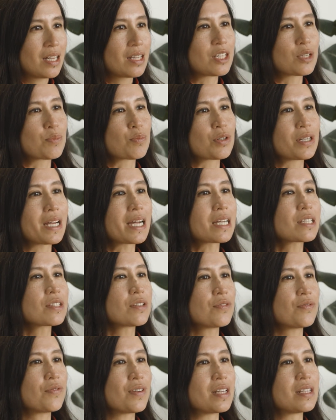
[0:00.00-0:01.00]
This protects
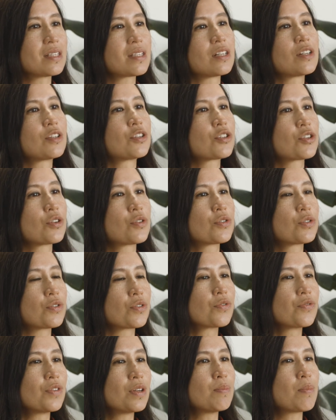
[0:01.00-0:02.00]
the fins and ensures
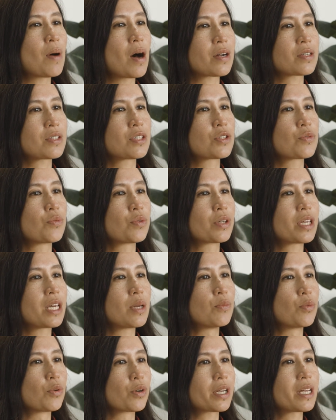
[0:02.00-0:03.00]
your fin boxes will
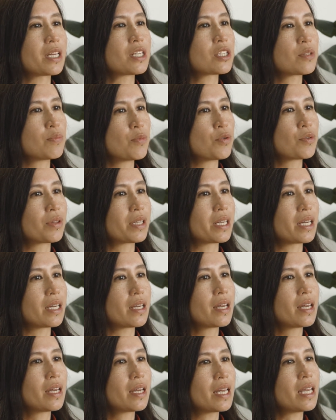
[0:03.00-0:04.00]
keep working smoothly,
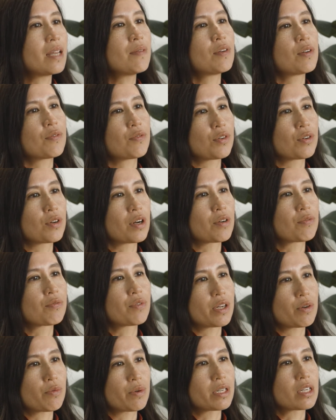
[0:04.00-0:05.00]
even if you're a
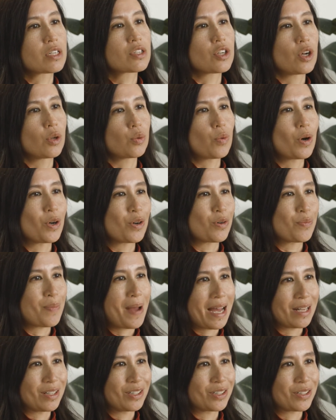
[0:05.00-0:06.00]
frequent saltwater
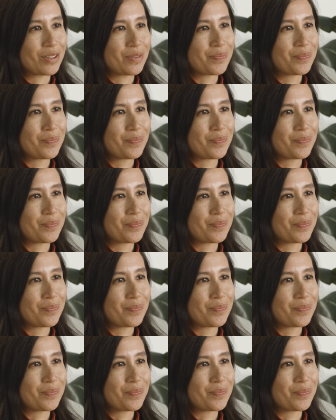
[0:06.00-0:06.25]
paddler.